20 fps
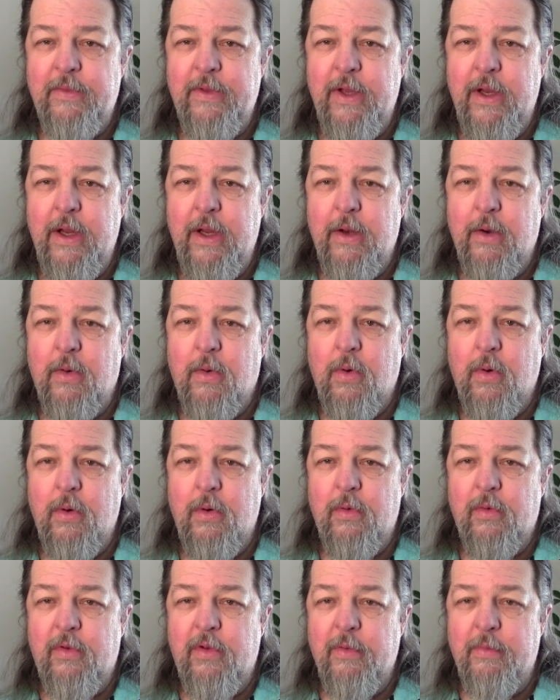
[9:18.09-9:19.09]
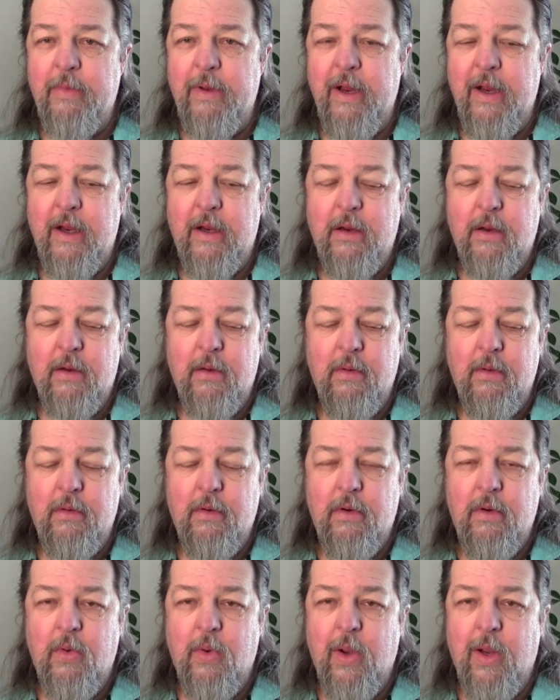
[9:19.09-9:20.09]
in order to make
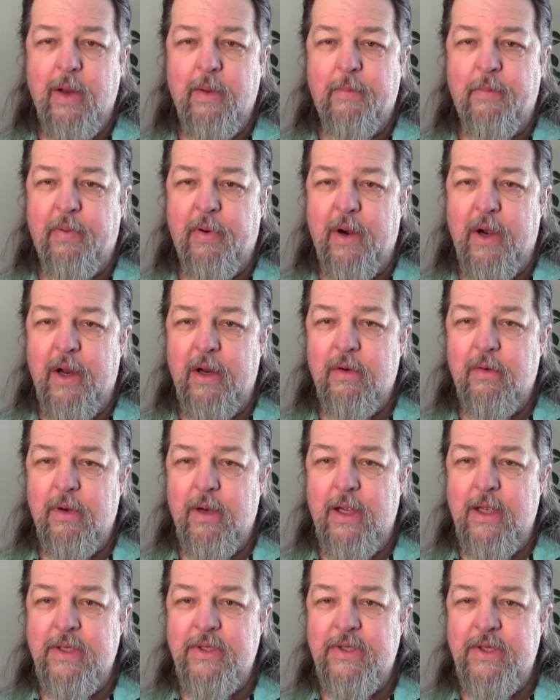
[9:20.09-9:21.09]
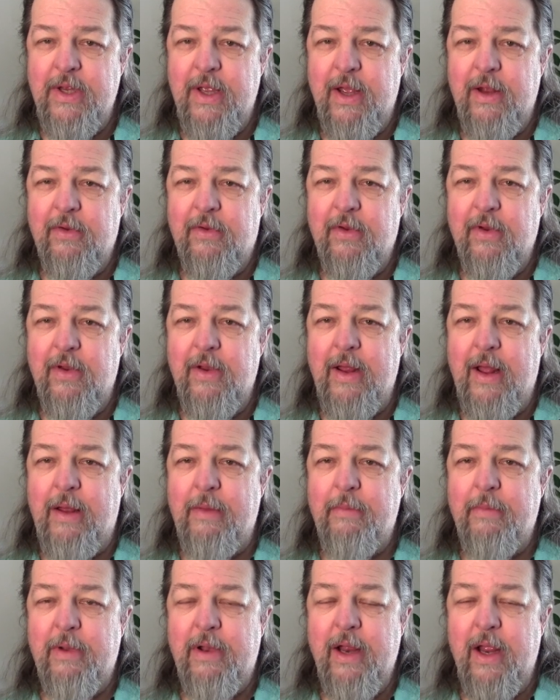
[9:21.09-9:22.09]
quick progress and to
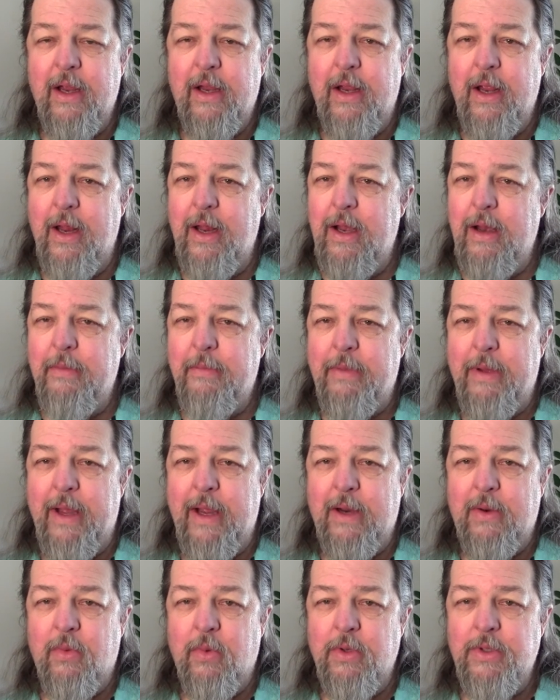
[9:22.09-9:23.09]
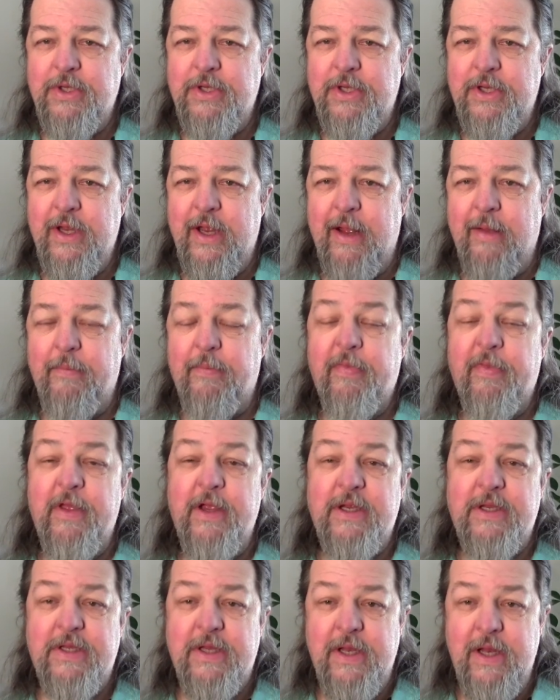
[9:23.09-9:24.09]
not take any backward step,
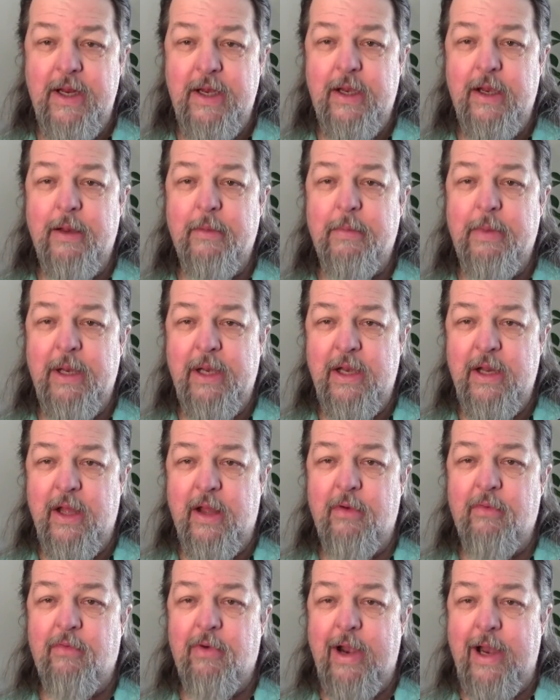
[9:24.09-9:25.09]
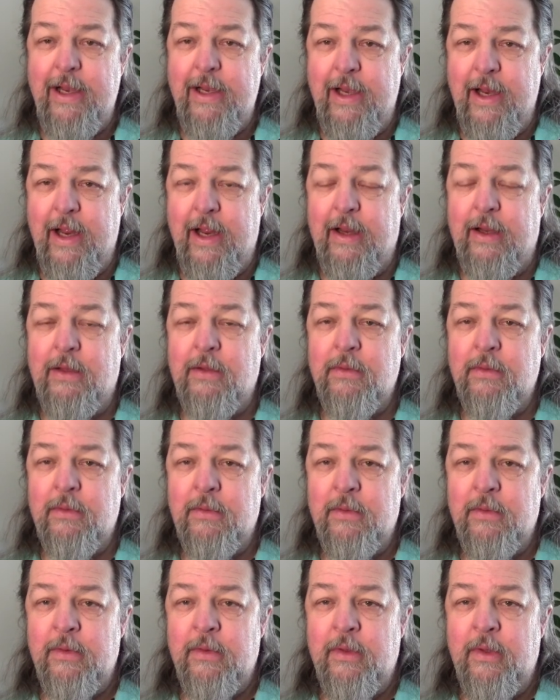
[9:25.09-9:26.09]
this needed to be done right now.
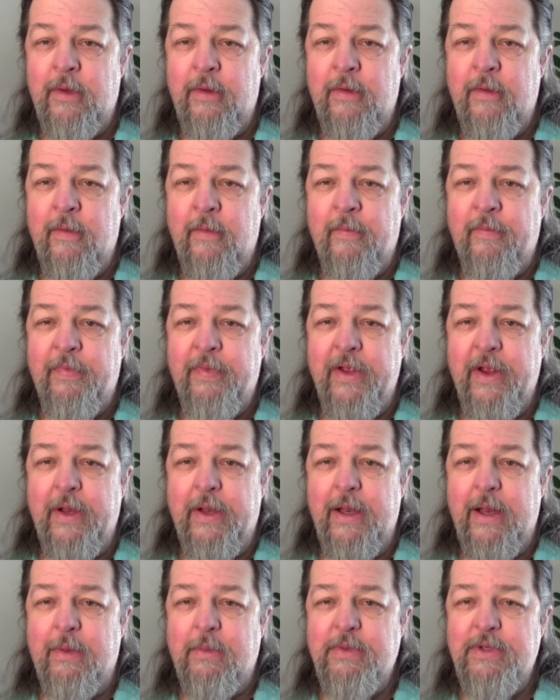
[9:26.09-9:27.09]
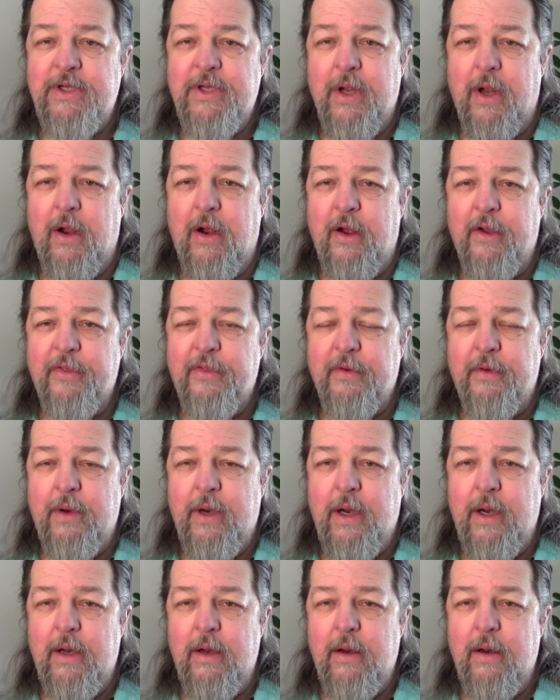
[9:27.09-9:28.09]
And that was to
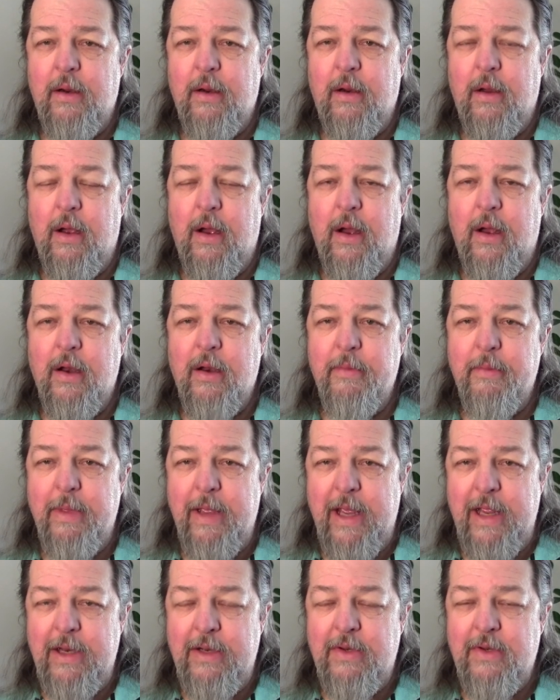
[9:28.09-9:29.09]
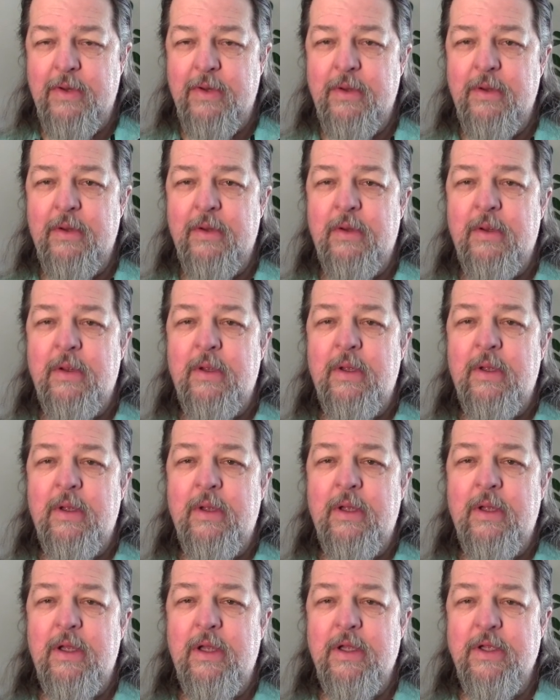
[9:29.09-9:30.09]
automate
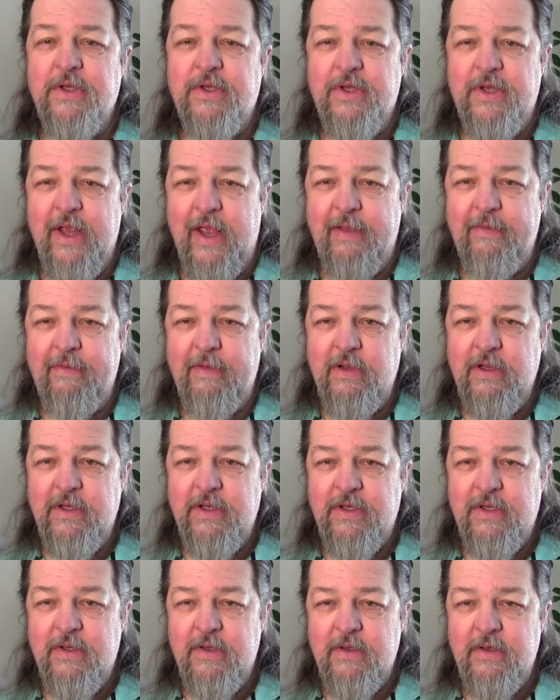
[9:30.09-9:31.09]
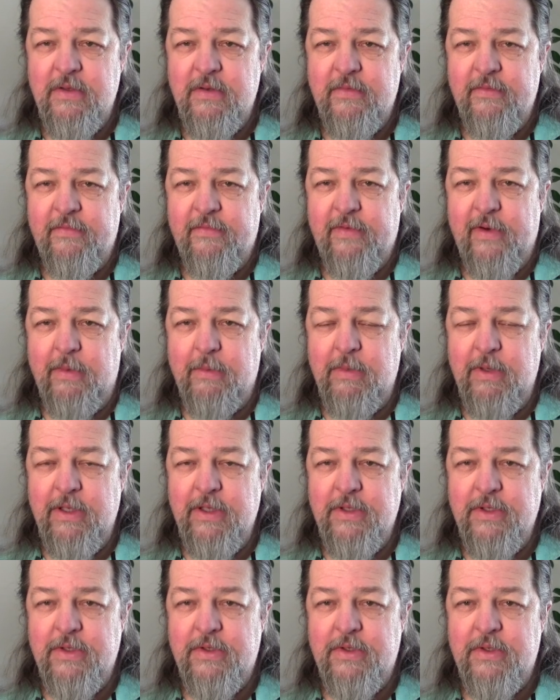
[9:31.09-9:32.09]
his savings from
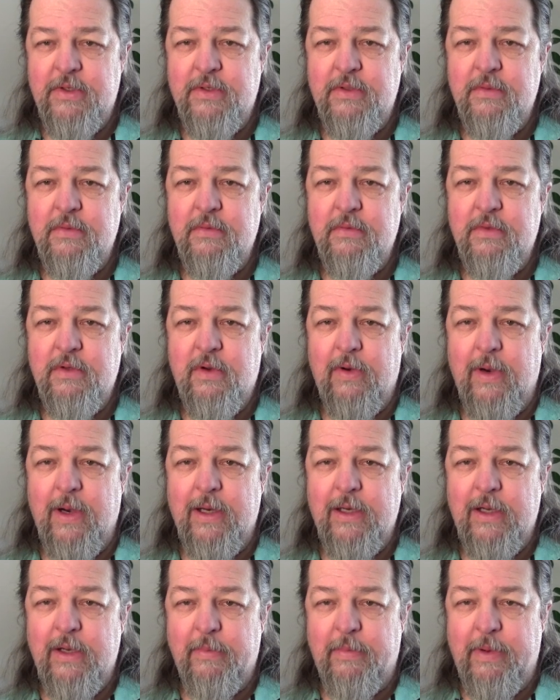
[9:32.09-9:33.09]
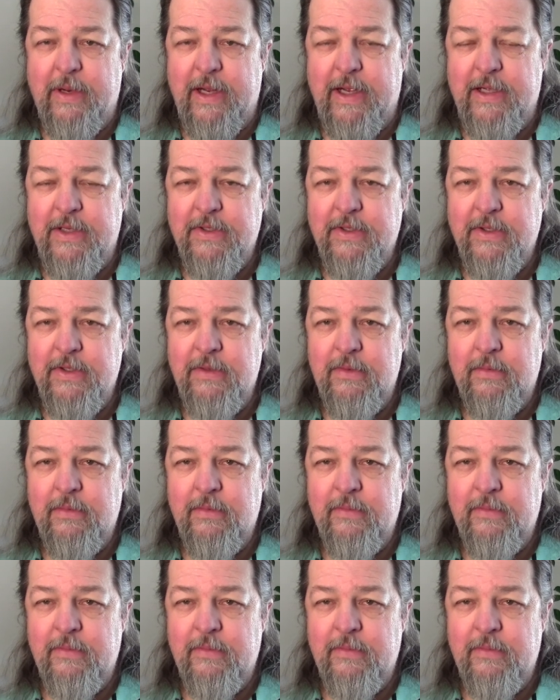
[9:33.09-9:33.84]
his direct deposit,